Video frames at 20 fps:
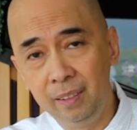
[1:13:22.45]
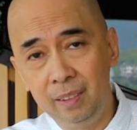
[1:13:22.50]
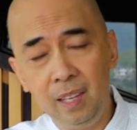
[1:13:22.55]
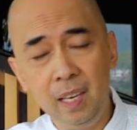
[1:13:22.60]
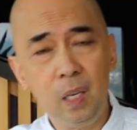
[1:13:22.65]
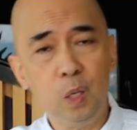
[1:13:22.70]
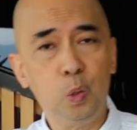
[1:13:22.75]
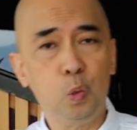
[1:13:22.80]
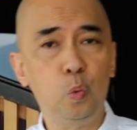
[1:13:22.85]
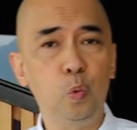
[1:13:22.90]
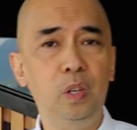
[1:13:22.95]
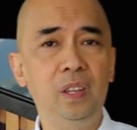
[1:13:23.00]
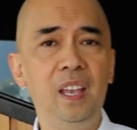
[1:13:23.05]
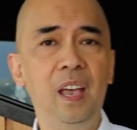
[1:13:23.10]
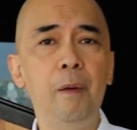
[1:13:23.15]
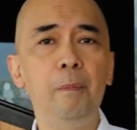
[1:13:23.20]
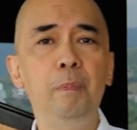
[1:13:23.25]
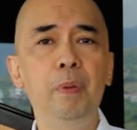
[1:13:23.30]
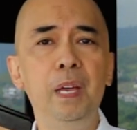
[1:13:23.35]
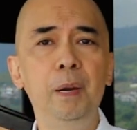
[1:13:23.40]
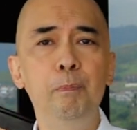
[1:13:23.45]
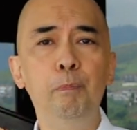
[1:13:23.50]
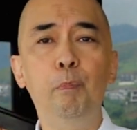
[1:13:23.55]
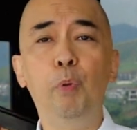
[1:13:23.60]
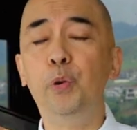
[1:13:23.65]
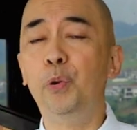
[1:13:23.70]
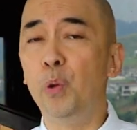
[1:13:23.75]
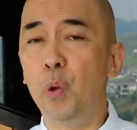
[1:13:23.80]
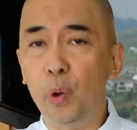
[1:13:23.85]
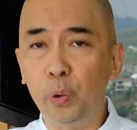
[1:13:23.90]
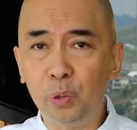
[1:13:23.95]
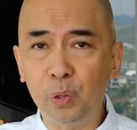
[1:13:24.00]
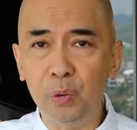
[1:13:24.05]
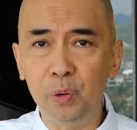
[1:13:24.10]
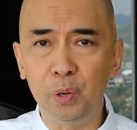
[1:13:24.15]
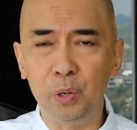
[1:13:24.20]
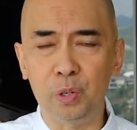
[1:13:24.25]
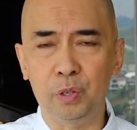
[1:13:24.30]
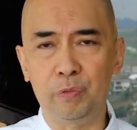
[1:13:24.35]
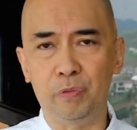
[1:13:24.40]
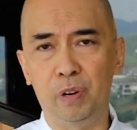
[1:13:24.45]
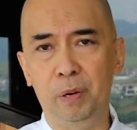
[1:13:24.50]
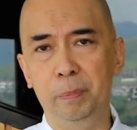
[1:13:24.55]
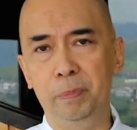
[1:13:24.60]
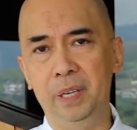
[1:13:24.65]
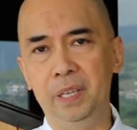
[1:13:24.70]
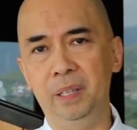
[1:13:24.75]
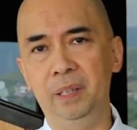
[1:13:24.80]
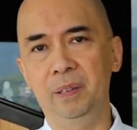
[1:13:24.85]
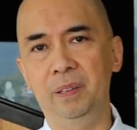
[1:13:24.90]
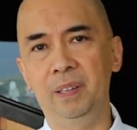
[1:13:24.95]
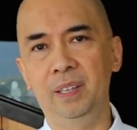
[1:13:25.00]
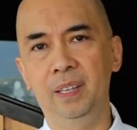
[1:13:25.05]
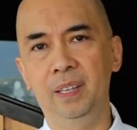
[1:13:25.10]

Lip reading: Things would have been monotonous for me.